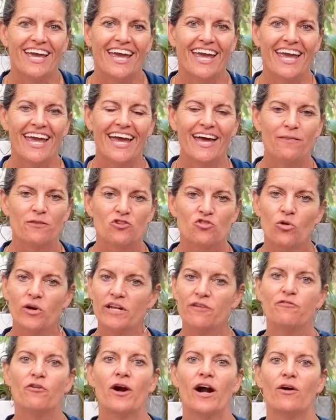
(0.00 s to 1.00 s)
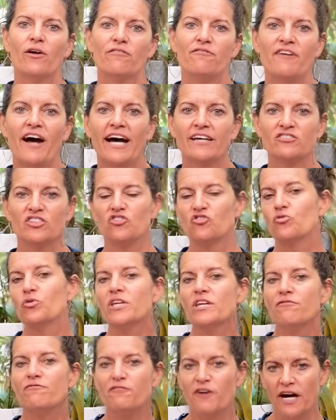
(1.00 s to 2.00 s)
And the 24 hour fast is
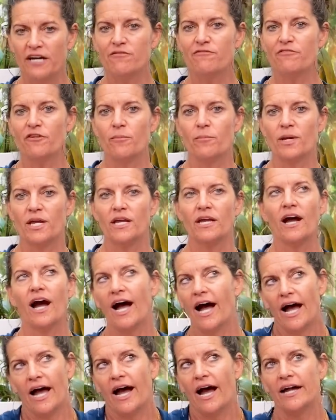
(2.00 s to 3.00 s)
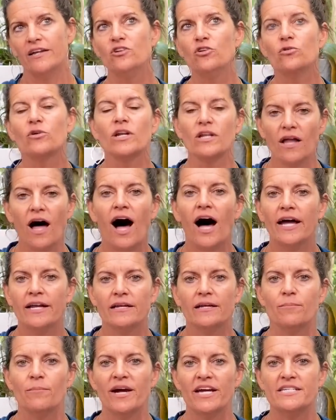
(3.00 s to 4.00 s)
really fun for me. I, I, do it a
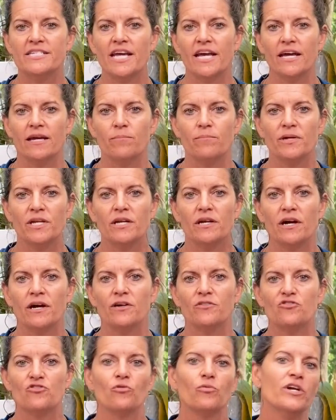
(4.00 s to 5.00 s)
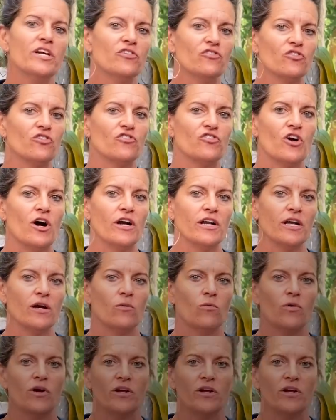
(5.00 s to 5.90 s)
lot in my day because the research on it